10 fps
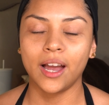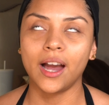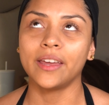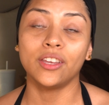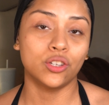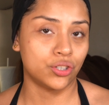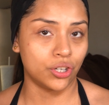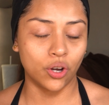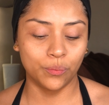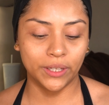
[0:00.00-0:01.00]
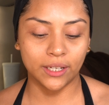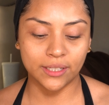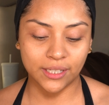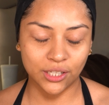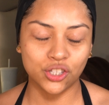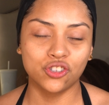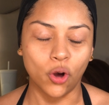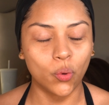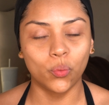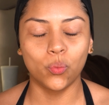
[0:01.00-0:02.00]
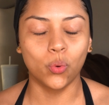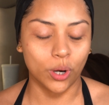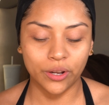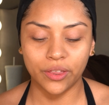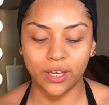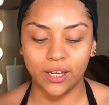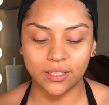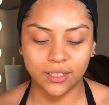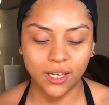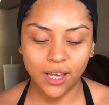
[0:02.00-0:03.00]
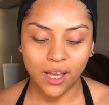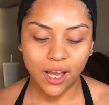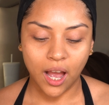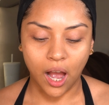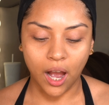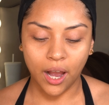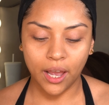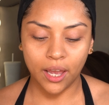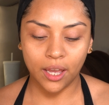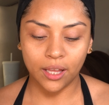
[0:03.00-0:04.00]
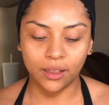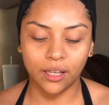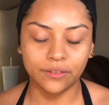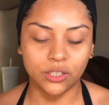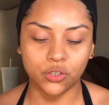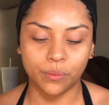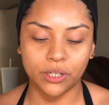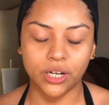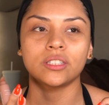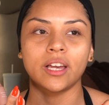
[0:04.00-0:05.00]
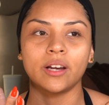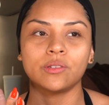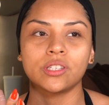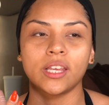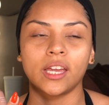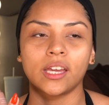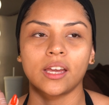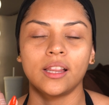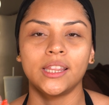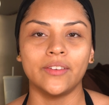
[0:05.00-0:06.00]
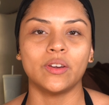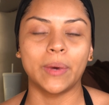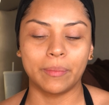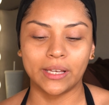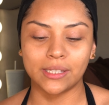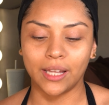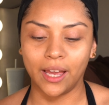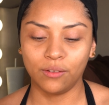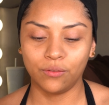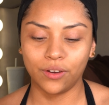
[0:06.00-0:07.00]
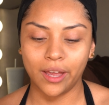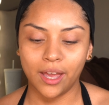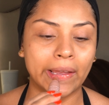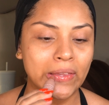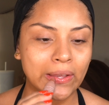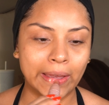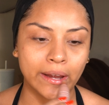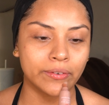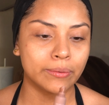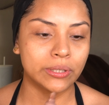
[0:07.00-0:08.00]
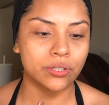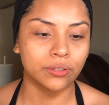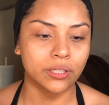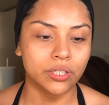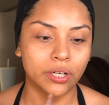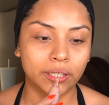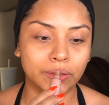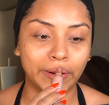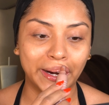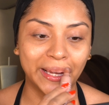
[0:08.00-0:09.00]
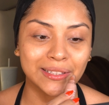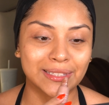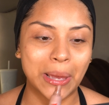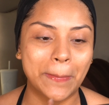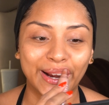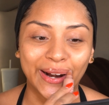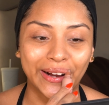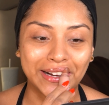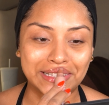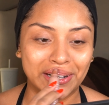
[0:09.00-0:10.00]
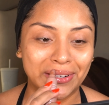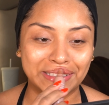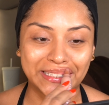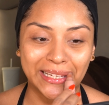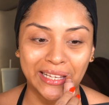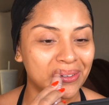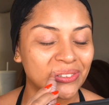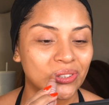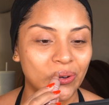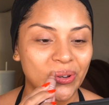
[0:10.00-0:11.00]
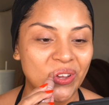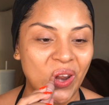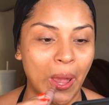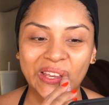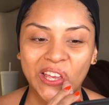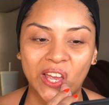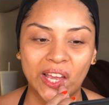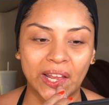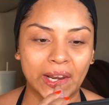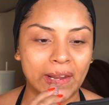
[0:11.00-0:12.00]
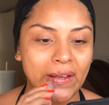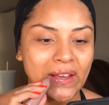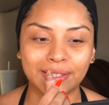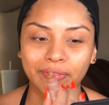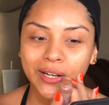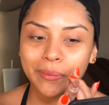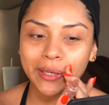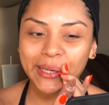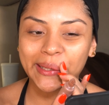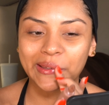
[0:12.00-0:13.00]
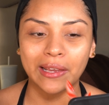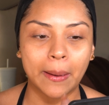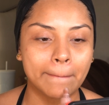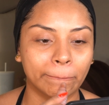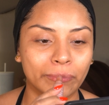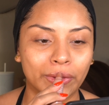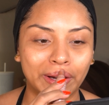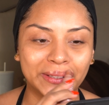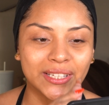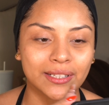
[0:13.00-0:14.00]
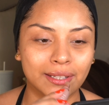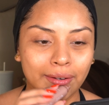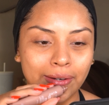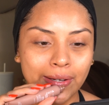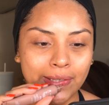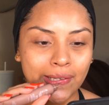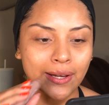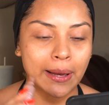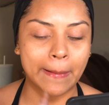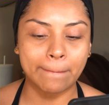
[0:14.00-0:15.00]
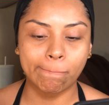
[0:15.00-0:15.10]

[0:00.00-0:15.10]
I think you should go because it's so worth it. I loved it so much. I was like living my best life. I think every Bichota should experience her concert. It was so good. And it's funny because on TikTok I saw